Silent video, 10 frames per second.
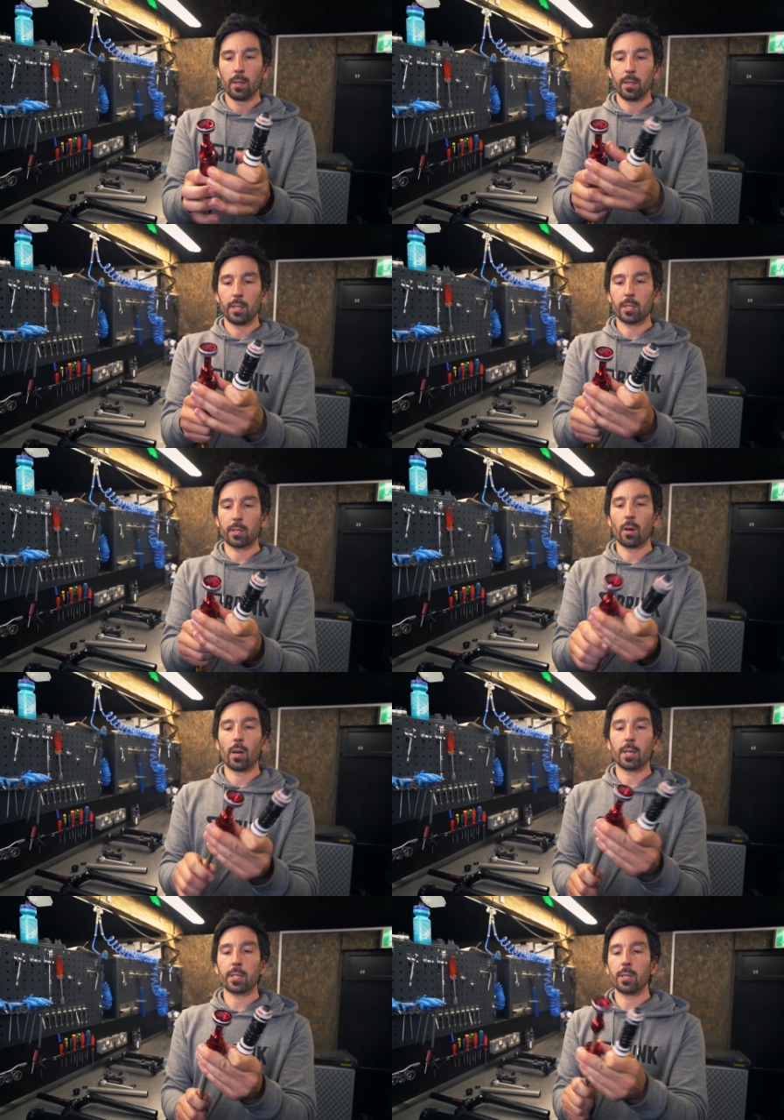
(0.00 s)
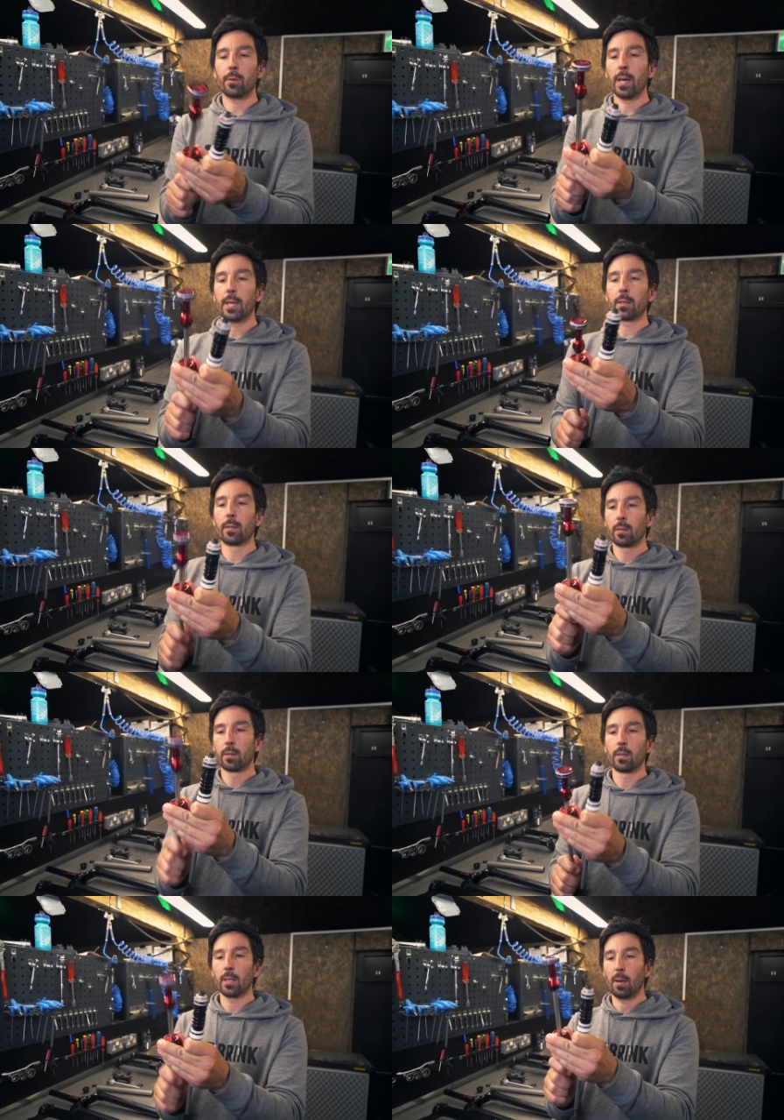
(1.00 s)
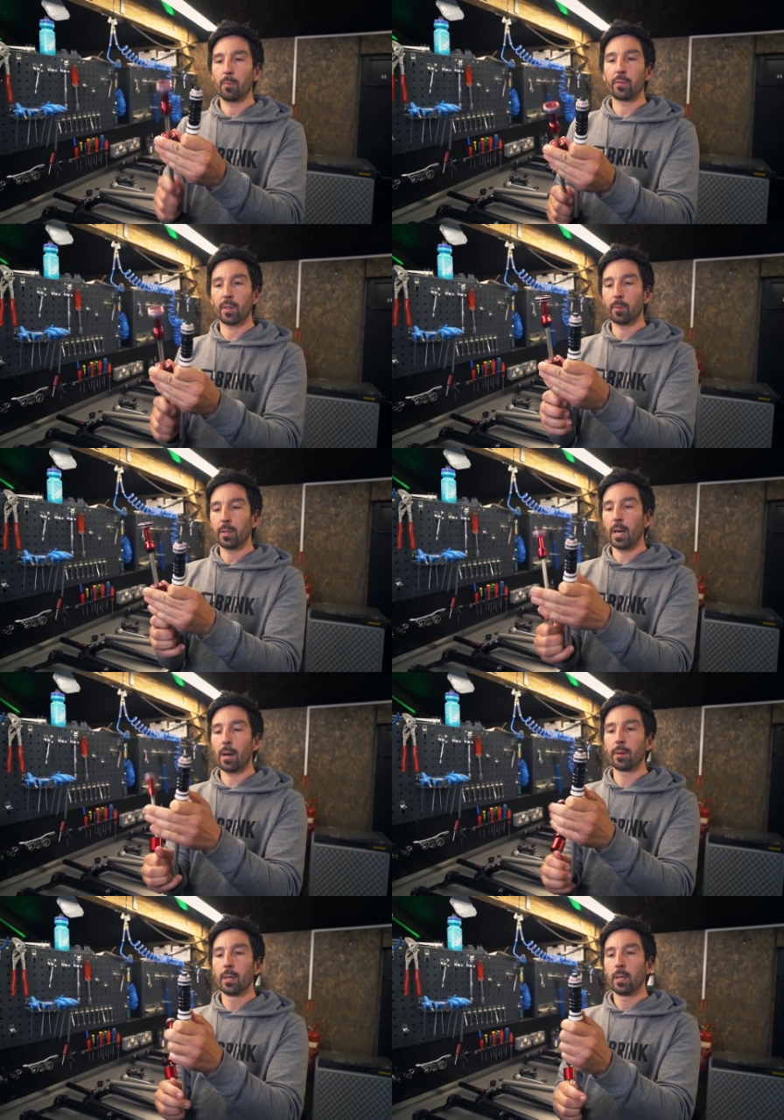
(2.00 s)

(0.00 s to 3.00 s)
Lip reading: This has got a seal head that moves up and down.